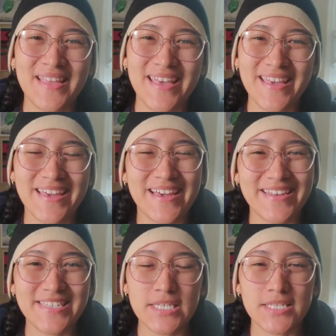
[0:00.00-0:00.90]
Hey
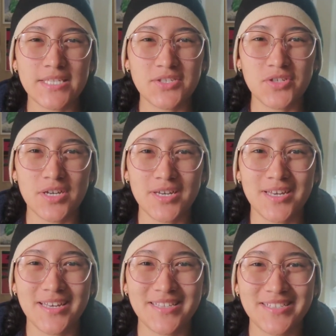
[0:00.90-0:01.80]
guys, it's
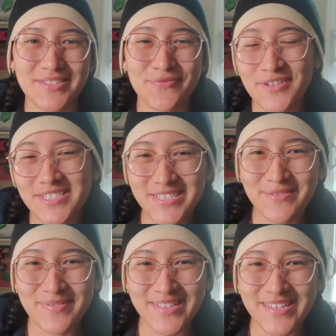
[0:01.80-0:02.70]
Andrea and it's
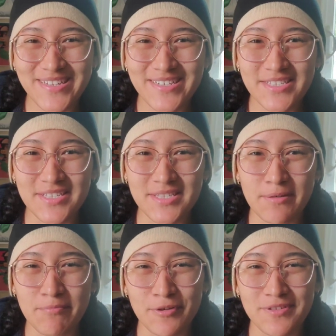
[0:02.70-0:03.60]
officially been a year since
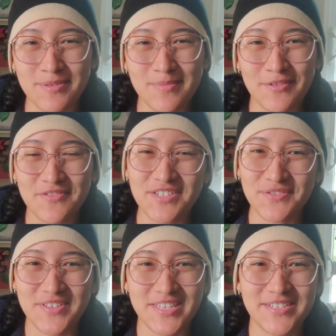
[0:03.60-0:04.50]
I posted my
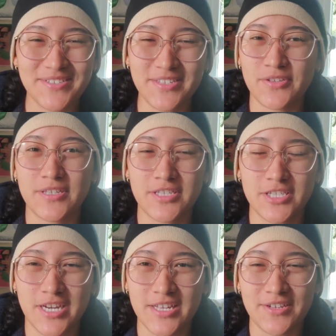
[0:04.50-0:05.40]
first video to this
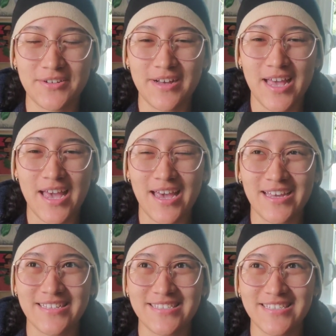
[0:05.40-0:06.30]
channel,
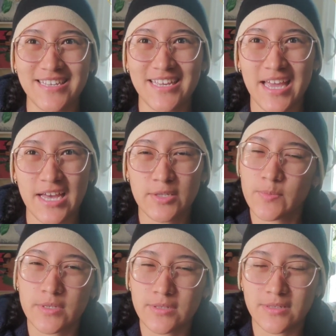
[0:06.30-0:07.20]
and it has
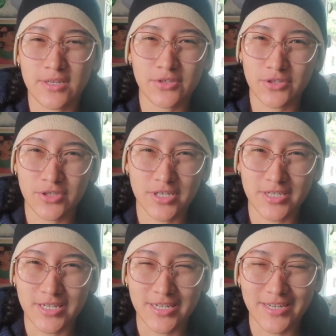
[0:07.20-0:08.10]
been such a
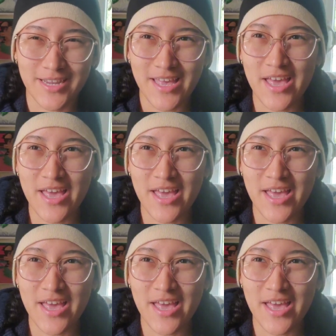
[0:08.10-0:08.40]
journey